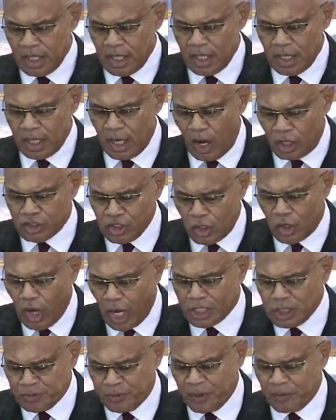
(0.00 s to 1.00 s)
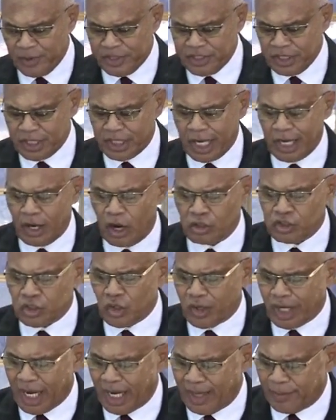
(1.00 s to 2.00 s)
And also God's provision can also
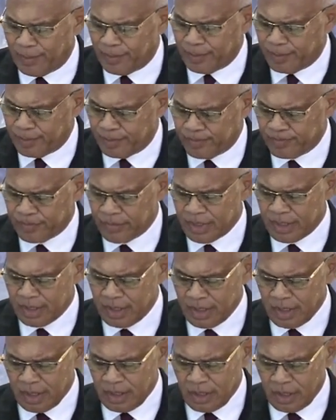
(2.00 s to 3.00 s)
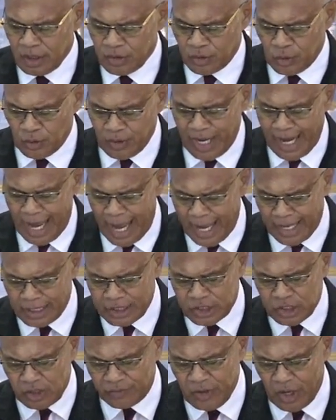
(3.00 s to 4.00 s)
come through the
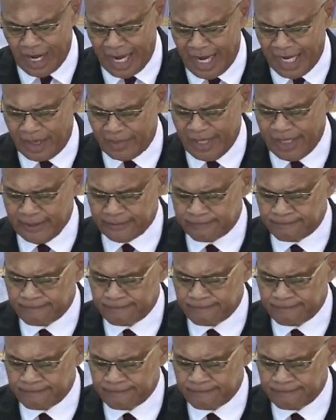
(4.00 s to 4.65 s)
hands of your enemy.